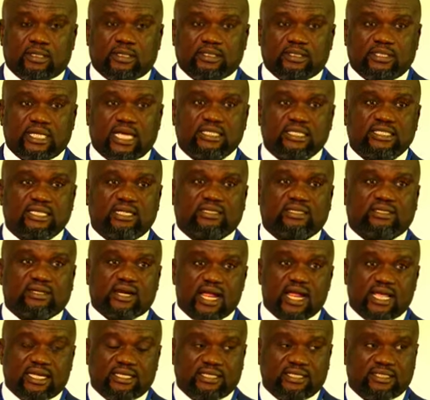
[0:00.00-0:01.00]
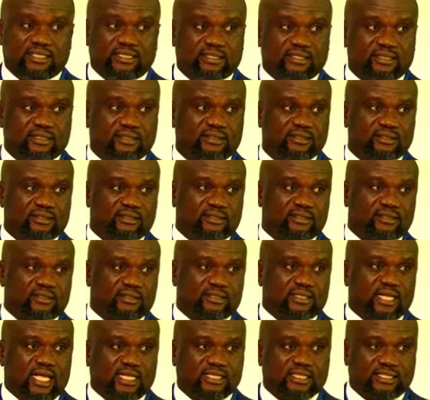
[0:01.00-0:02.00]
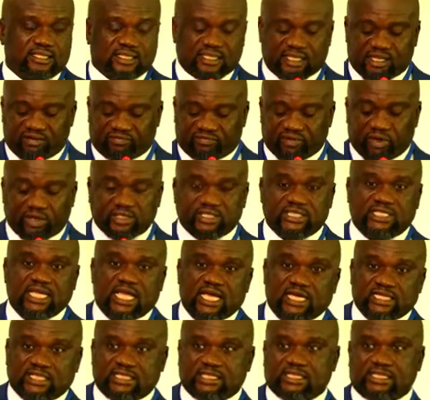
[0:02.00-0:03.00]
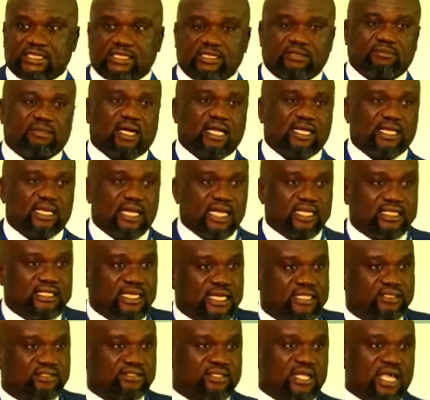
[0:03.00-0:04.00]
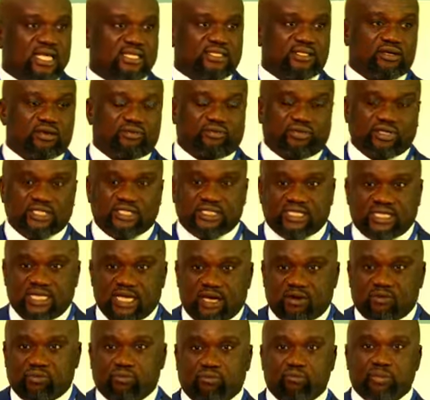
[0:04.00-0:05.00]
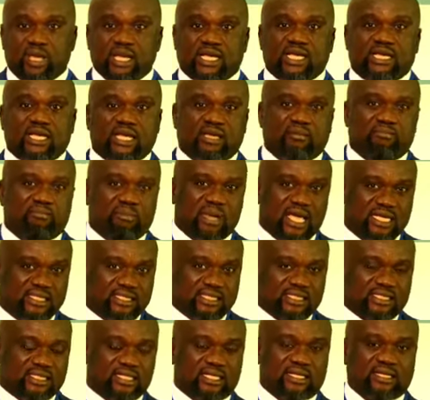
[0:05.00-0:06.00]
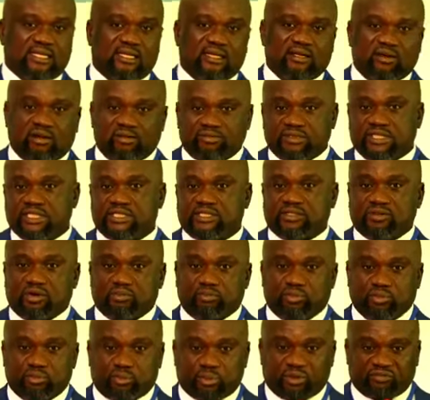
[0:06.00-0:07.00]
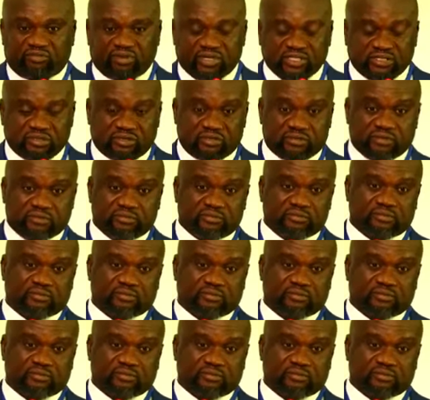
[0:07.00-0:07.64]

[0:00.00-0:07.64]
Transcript: there's a trend that, if not checked by the Nigerian Society of Engineers, will make a mess of this noble profession.